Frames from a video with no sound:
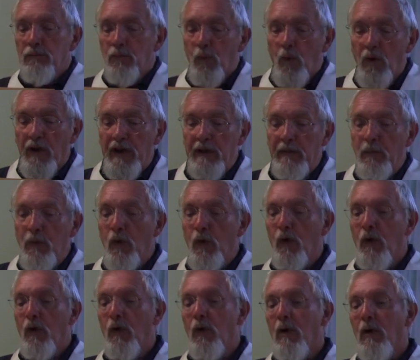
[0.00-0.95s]
Wanting
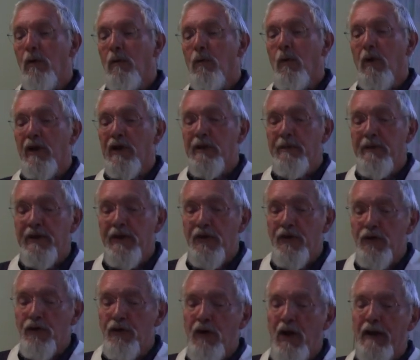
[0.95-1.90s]
more, wanting to be
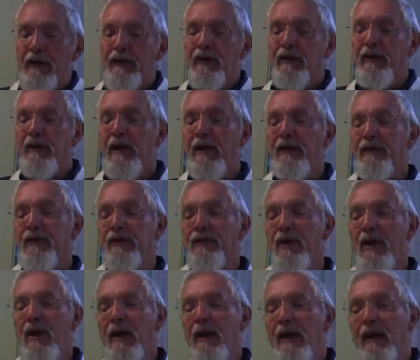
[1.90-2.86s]
distracted and
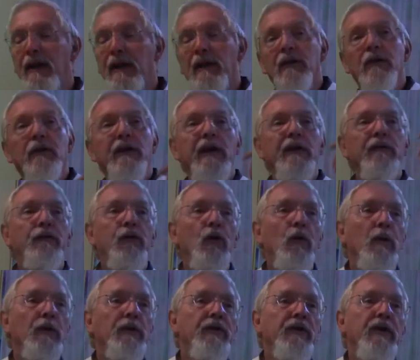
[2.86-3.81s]
entertained, looking
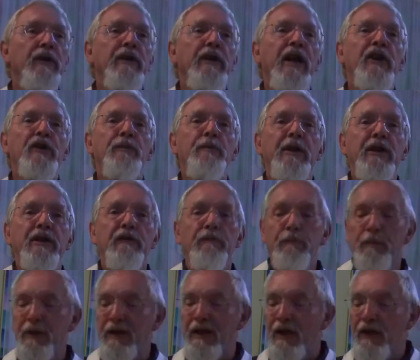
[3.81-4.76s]
forward to the next bit
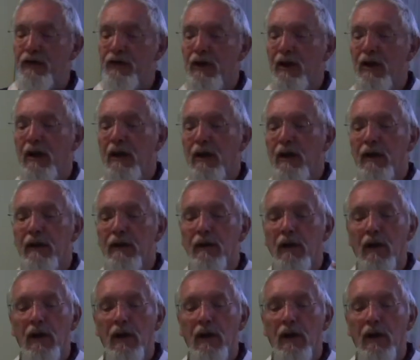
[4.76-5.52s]
of pleasure,